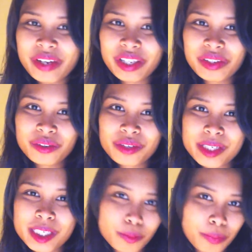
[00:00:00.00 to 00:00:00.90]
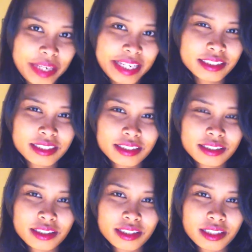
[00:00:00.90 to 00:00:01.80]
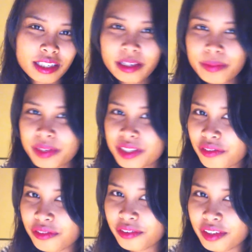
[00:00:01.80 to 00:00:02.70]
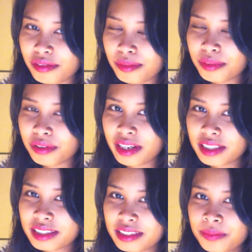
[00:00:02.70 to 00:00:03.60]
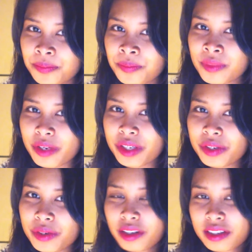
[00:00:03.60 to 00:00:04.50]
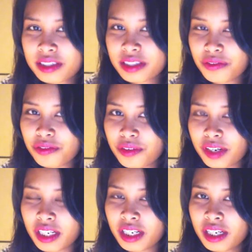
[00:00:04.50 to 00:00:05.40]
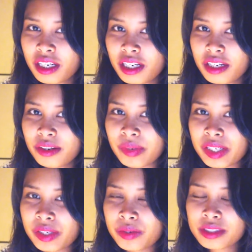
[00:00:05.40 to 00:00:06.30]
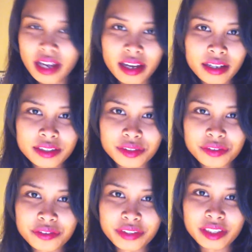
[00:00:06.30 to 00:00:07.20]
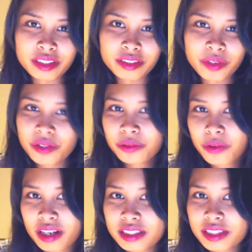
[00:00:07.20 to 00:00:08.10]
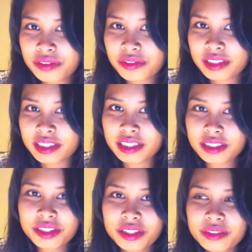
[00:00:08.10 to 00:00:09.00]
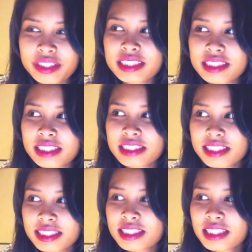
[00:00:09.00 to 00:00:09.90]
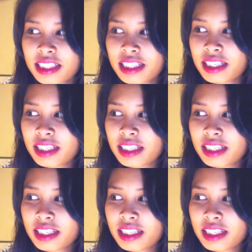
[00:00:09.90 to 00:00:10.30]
when you speak a little bit different from the rest, when you look different, when you style different, when you walk differently, you know, it's just